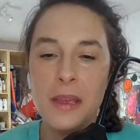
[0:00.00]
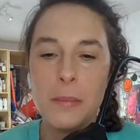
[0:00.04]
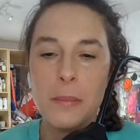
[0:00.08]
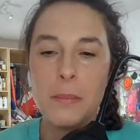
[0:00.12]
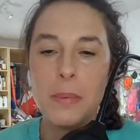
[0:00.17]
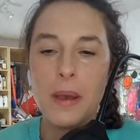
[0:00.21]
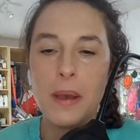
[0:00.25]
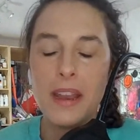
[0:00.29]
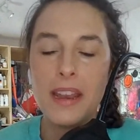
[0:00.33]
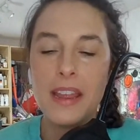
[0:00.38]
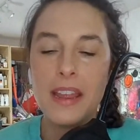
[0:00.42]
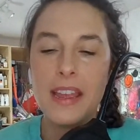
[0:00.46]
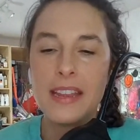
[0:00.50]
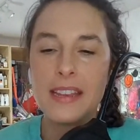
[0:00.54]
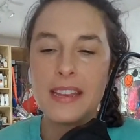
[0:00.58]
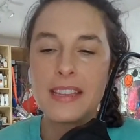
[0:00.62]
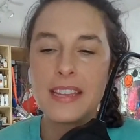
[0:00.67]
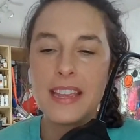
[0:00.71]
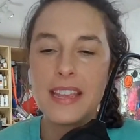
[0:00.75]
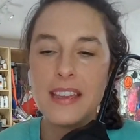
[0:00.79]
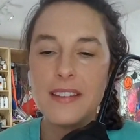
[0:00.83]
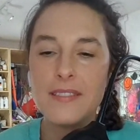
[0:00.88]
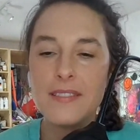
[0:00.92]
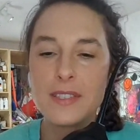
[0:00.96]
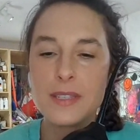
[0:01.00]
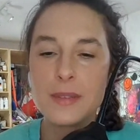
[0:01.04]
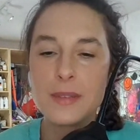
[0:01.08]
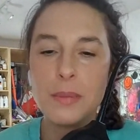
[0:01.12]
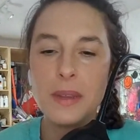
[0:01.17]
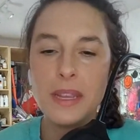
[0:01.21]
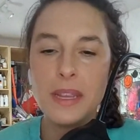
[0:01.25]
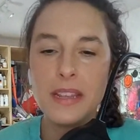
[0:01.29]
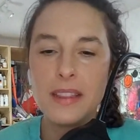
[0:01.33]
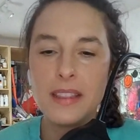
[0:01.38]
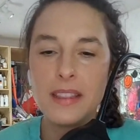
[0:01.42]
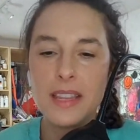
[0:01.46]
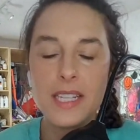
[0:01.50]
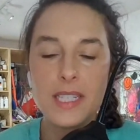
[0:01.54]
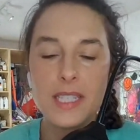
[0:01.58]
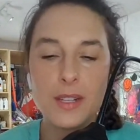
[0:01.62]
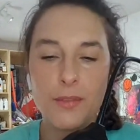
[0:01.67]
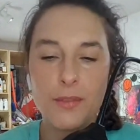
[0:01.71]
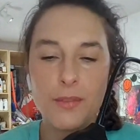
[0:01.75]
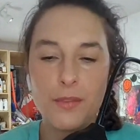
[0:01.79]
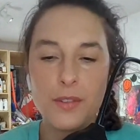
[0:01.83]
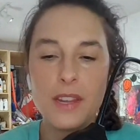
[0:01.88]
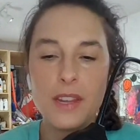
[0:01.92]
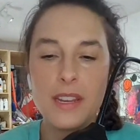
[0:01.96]
but it gives me this
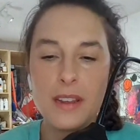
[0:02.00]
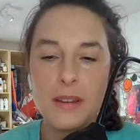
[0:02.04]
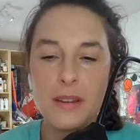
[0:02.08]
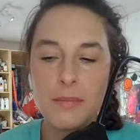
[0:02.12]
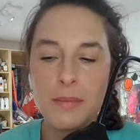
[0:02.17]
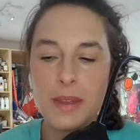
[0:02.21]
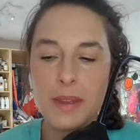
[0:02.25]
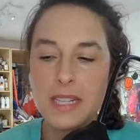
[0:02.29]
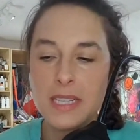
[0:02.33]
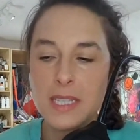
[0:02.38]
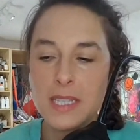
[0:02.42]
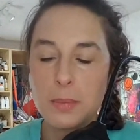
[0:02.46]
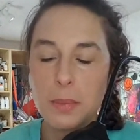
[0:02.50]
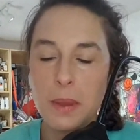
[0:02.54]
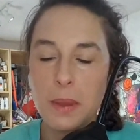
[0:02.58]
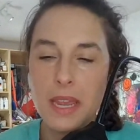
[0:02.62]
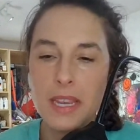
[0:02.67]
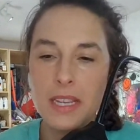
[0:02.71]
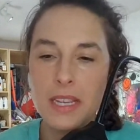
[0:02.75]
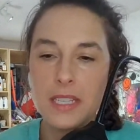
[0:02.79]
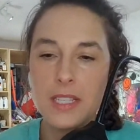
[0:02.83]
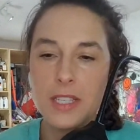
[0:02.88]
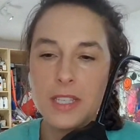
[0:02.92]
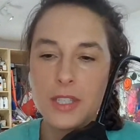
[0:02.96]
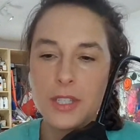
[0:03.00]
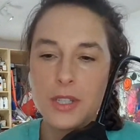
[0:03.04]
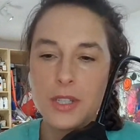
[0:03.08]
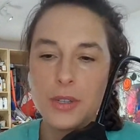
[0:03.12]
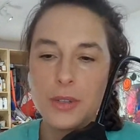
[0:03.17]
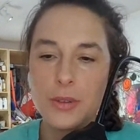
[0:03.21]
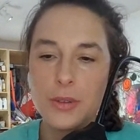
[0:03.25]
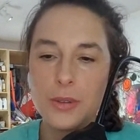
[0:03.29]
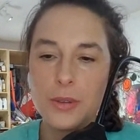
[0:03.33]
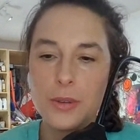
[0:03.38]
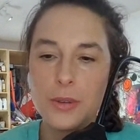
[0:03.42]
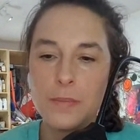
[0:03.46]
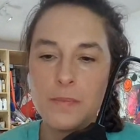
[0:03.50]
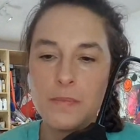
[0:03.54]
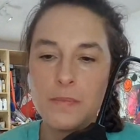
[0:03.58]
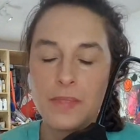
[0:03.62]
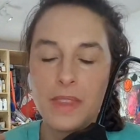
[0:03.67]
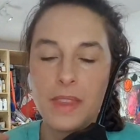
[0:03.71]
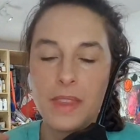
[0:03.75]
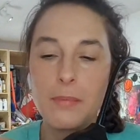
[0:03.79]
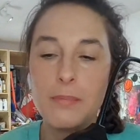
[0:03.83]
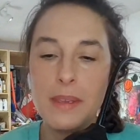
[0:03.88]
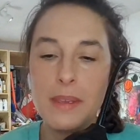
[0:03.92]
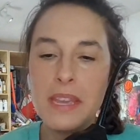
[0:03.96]
freedom and space to
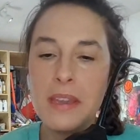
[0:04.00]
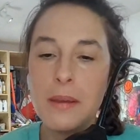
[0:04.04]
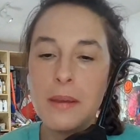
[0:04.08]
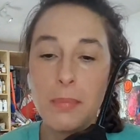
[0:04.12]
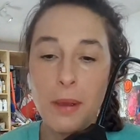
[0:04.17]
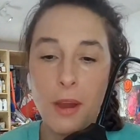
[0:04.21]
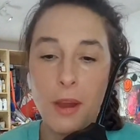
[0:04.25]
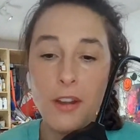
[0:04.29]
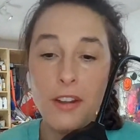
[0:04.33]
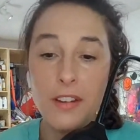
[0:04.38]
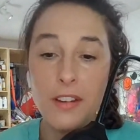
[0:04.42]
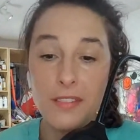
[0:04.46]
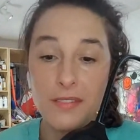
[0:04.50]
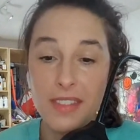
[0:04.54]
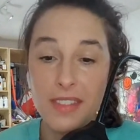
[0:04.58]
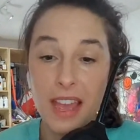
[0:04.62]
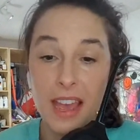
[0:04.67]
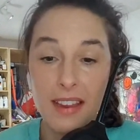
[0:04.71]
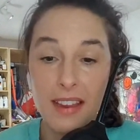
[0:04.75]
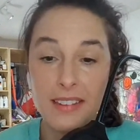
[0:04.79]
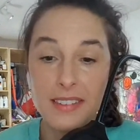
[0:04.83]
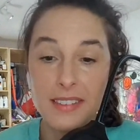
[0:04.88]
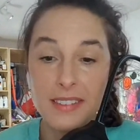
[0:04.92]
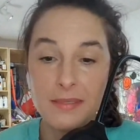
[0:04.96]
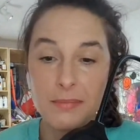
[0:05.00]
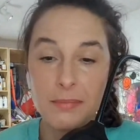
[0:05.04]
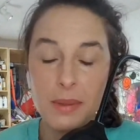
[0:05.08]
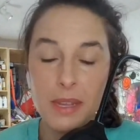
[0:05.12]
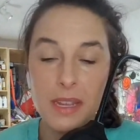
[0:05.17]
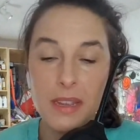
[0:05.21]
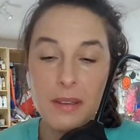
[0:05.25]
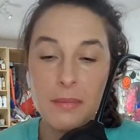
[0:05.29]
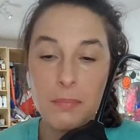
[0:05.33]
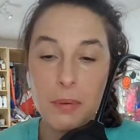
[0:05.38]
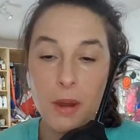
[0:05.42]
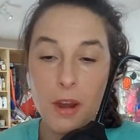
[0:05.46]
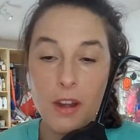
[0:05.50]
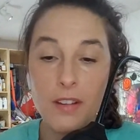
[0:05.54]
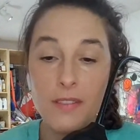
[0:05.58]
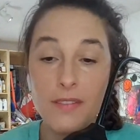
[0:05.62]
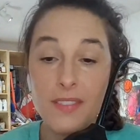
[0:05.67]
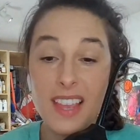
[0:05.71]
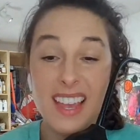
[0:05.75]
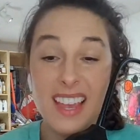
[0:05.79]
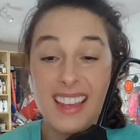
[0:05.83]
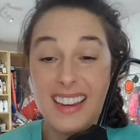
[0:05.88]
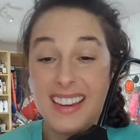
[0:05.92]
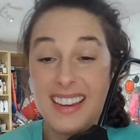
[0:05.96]
be a part of that be a part of
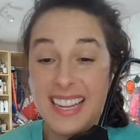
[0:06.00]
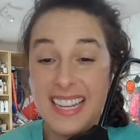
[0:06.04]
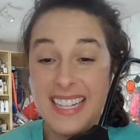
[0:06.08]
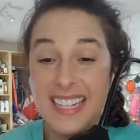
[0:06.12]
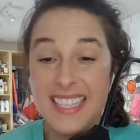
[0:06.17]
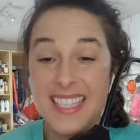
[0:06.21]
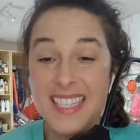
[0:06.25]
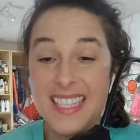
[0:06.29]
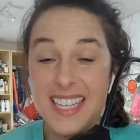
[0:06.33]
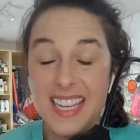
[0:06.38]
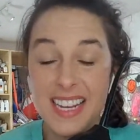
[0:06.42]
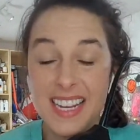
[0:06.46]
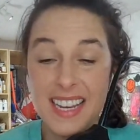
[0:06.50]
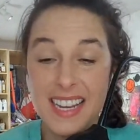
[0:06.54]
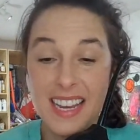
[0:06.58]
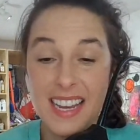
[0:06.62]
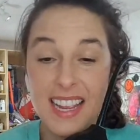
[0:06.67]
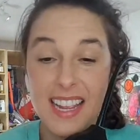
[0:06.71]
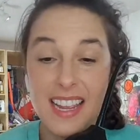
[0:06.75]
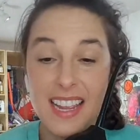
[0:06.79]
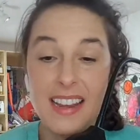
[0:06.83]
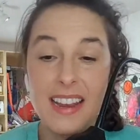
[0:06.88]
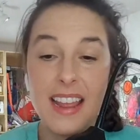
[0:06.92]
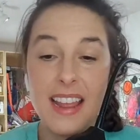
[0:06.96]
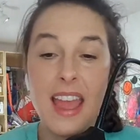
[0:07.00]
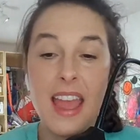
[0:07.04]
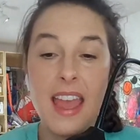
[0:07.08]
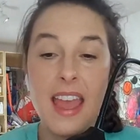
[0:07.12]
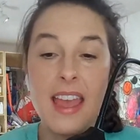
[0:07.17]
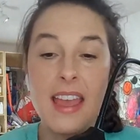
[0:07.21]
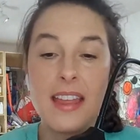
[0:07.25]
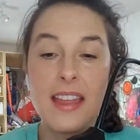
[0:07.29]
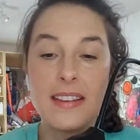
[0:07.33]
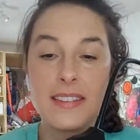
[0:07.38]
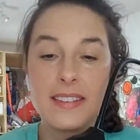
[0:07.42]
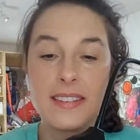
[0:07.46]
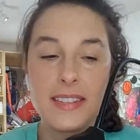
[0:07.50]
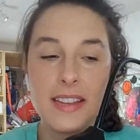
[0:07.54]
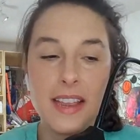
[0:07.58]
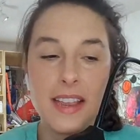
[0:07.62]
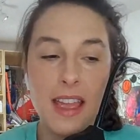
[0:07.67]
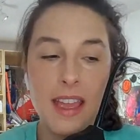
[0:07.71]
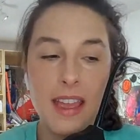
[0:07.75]
that and sit in it and mm-hmm.